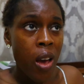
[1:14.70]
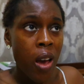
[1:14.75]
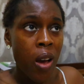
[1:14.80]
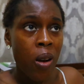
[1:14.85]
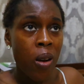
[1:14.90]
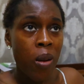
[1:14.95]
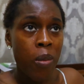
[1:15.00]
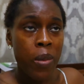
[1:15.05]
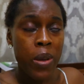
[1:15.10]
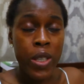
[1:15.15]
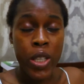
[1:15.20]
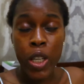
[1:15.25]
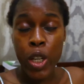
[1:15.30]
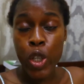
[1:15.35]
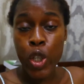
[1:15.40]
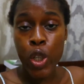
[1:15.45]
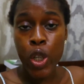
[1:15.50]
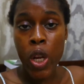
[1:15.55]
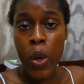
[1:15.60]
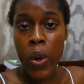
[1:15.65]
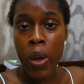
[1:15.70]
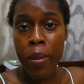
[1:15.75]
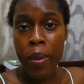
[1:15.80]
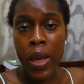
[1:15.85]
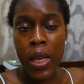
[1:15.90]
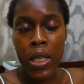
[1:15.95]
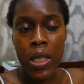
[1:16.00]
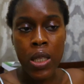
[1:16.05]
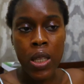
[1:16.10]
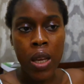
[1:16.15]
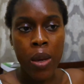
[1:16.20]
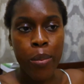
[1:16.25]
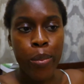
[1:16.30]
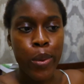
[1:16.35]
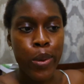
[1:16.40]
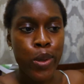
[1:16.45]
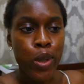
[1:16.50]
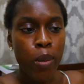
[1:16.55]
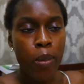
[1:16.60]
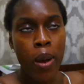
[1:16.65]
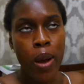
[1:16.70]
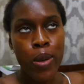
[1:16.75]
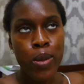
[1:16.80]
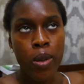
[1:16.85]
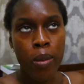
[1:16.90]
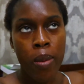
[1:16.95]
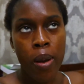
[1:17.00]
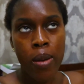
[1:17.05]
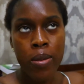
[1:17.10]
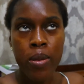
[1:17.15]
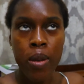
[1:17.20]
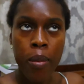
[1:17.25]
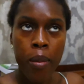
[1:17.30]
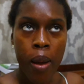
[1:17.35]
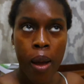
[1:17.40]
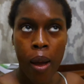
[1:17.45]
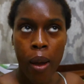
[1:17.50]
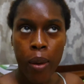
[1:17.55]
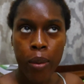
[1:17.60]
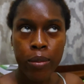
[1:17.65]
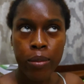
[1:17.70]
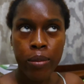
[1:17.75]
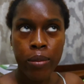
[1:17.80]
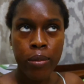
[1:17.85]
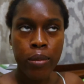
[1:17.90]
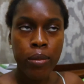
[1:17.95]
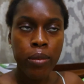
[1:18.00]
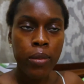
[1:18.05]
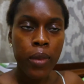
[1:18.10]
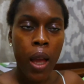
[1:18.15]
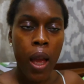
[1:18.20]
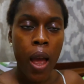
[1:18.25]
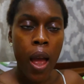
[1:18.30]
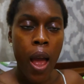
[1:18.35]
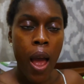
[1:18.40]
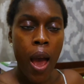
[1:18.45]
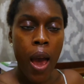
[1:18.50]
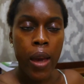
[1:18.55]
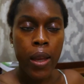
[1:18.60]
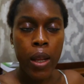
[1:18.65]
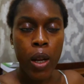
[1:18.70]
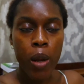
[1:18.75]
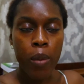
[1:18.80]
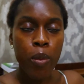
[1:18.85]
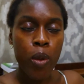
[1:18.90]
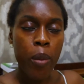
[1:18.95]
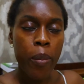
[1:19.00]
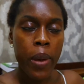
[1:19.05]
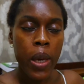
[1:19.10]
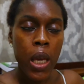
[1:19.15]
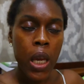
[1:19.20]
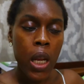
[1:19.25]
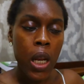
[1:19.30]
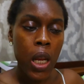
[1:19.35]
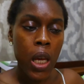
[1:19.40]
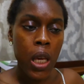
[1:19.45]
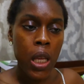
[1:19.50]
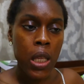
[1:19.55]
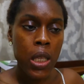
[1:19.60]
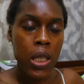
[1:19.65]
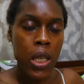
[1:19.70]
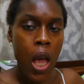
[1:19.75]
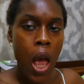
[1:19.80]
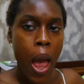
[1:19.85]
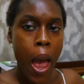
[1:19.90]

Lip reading: International Women's Day, but somehow I ended up not making it.